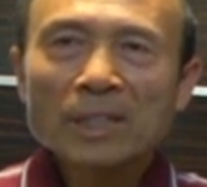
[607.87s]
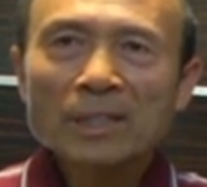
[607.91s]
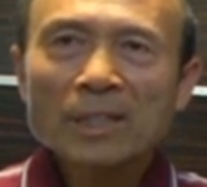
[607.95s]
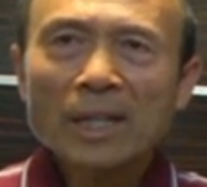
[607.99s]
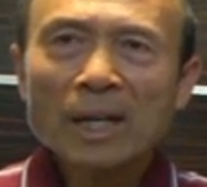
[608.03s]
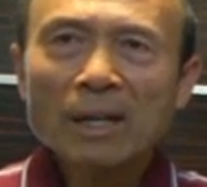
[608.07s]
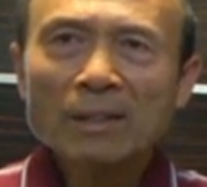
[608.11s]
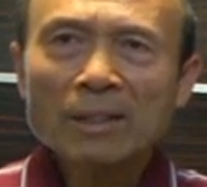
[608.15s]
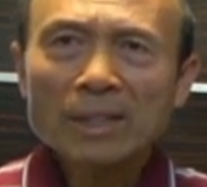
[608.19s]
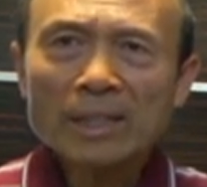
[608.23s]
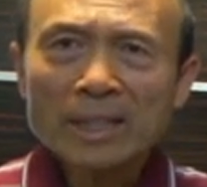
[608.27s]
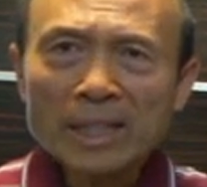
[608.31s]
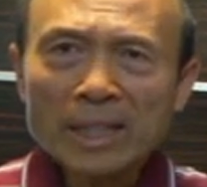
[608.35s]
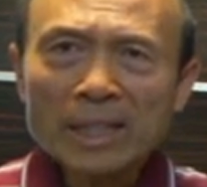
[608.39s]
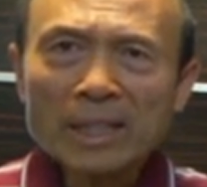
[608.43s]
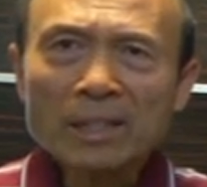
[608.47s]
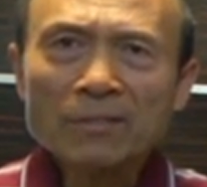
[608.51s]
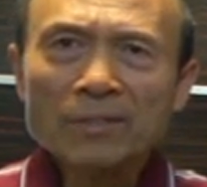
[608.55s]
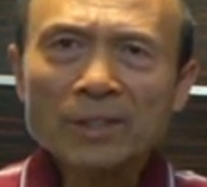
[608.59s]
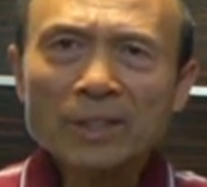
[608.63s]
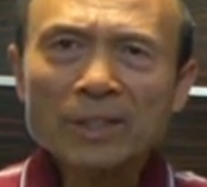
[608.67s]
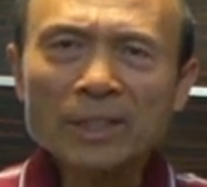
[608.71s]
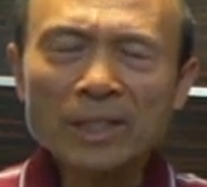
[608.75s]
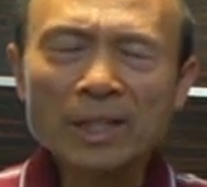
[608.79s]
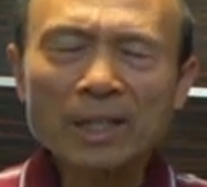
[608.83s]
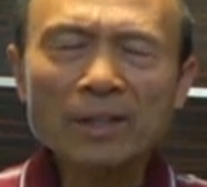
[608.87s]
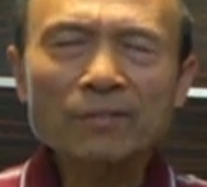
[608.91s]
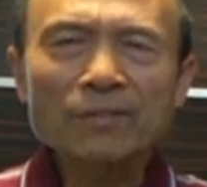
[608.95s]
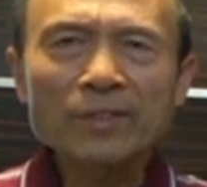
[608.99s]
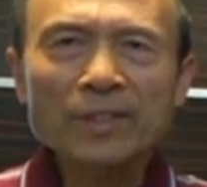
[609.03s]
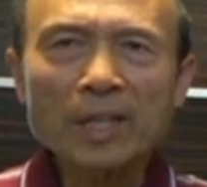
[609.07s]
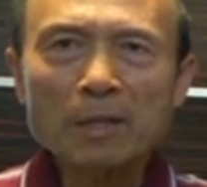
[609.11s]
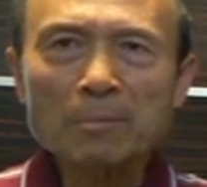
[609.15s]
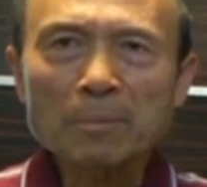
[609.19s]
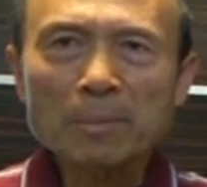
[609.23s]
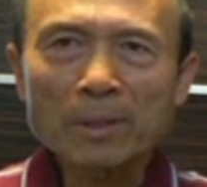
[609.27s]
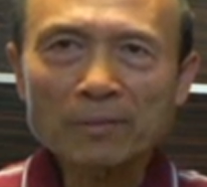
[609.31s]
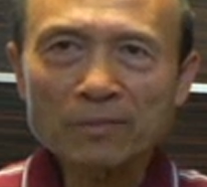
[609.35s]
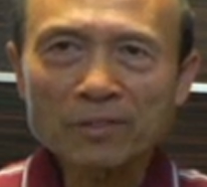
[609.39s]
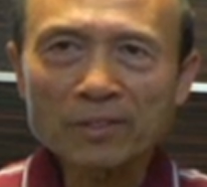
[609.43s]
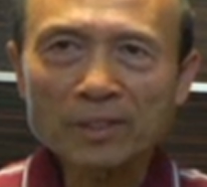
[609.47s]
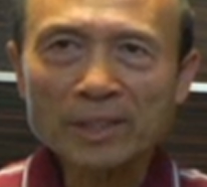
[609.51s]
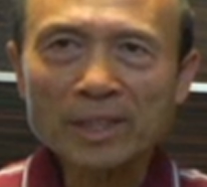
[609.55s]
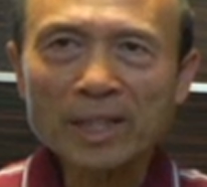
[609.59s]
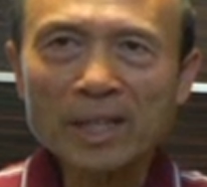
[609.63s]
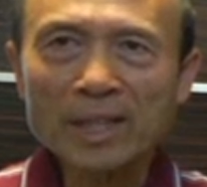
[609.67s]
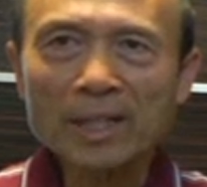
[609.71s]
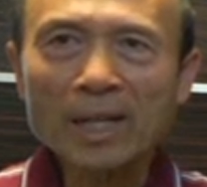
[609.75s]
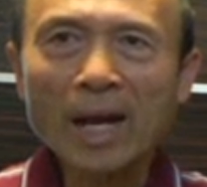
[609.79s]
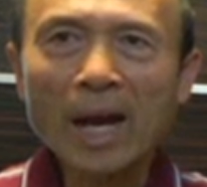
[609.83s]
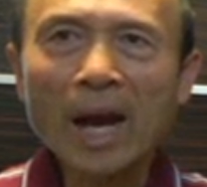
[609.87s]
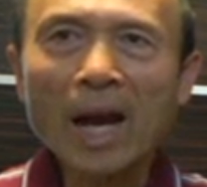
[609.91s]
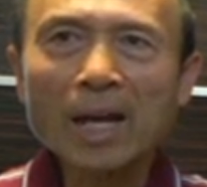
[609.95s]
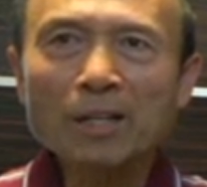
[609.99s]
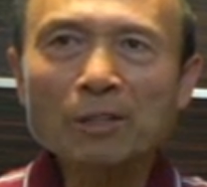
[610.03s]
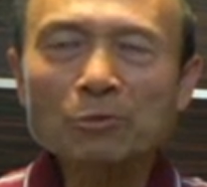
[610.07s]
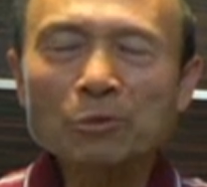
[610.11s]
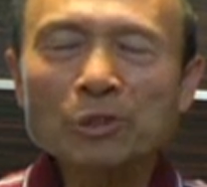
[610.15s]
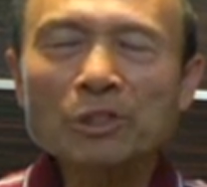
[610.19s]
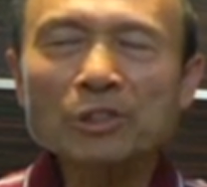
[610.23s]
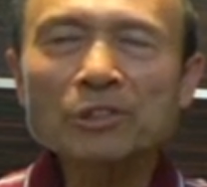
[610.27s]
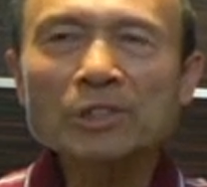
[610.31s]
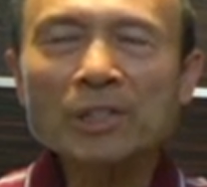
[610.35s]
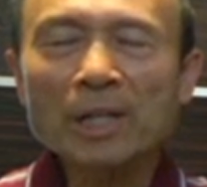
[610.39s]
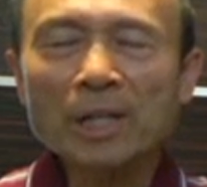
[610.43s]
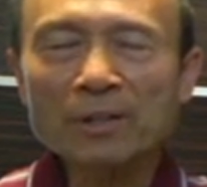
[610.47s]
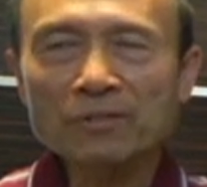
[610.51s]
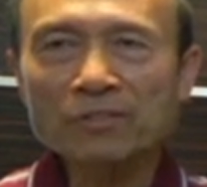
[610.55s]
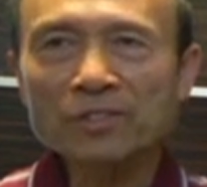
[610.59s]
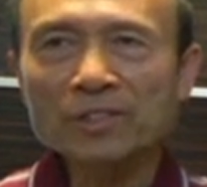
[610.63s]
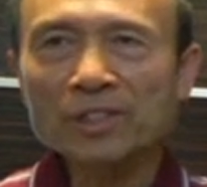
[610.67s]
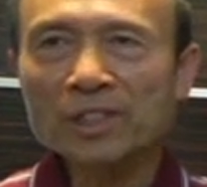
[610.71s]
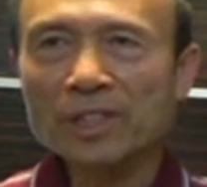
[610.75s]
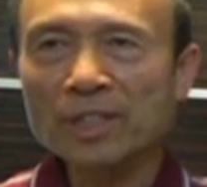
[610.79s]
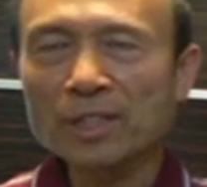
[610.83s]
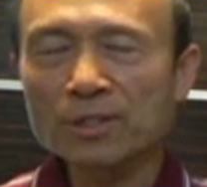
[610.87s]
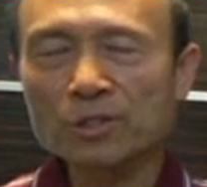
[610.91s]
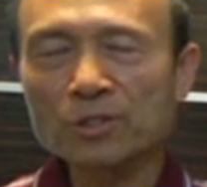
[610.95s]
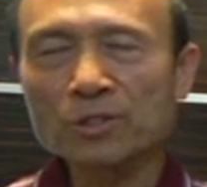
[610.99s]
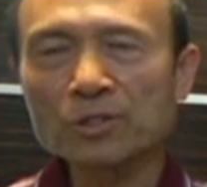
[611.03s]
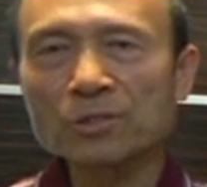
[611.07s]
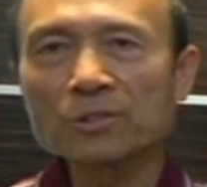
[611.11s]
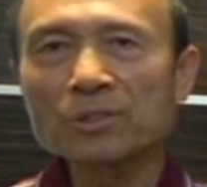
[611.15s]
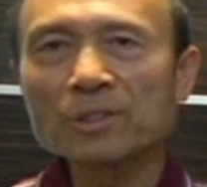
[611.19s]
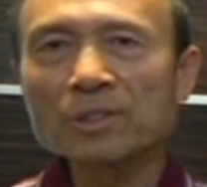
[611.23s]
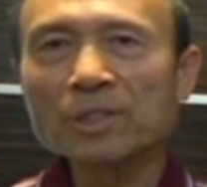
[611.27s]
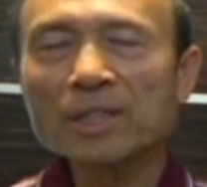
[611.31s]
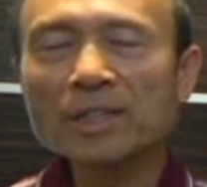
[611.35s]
Now, even if they may forget, I will not forget you.